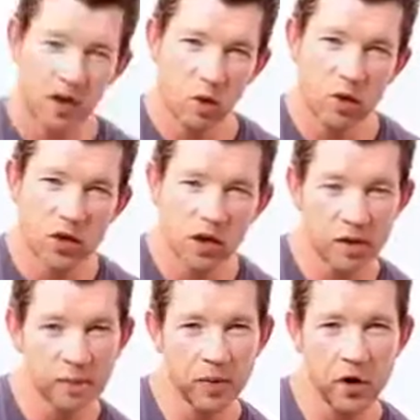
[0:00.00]
When you can
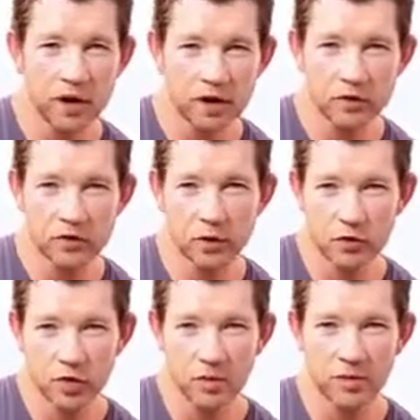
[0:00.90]
combine those two
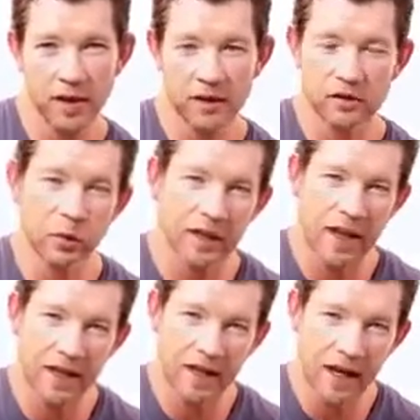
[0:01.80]
strumming patterns
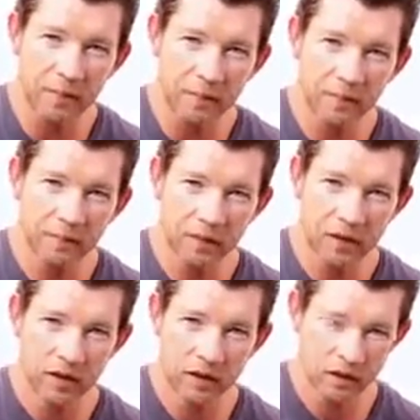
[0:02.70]
without a gap,
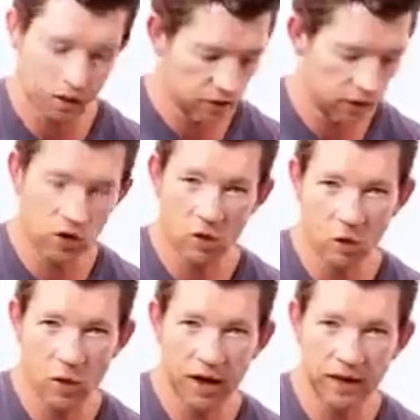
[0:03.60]
then you're
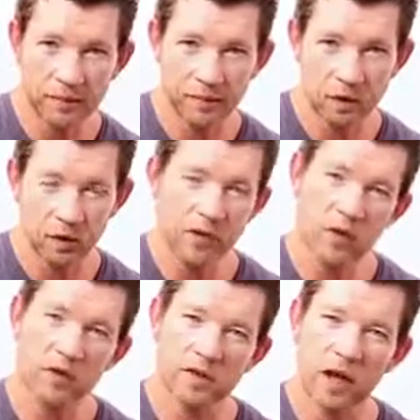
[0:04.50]
away. I'll give you
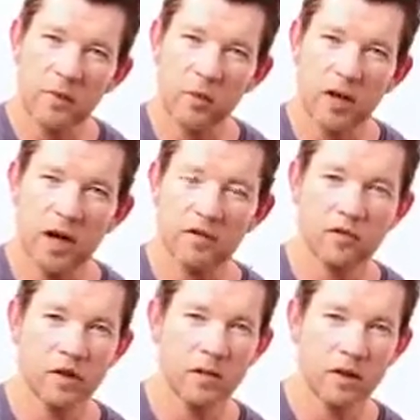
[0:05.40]
an example now
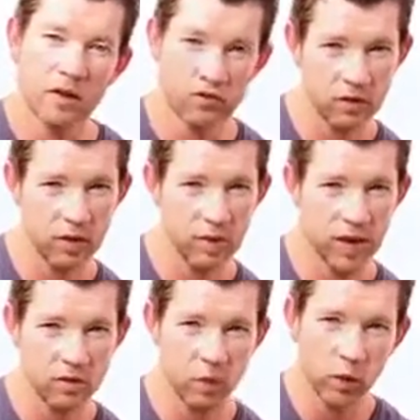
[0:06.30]
of the strumming
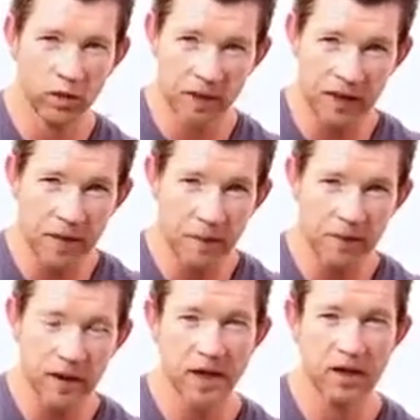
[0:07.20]
pattern with a gap
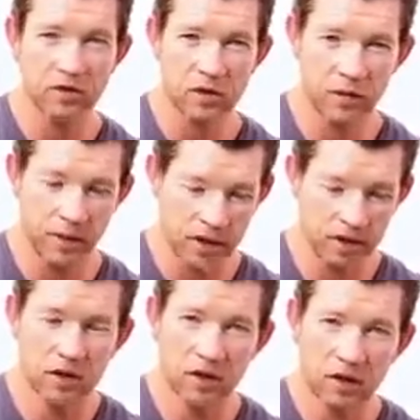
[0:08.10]
and the strumming
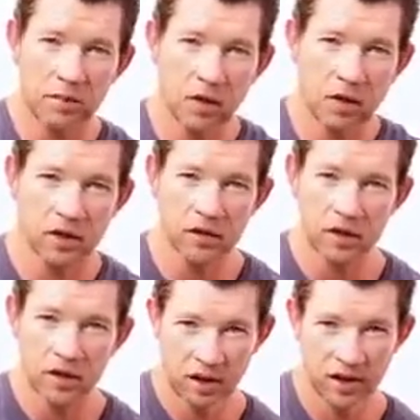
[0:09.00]
pattern combined.
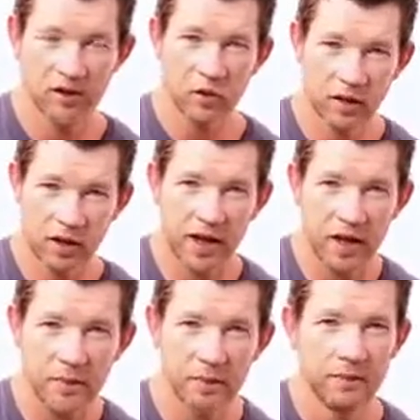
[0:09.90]
Here's it with a gap.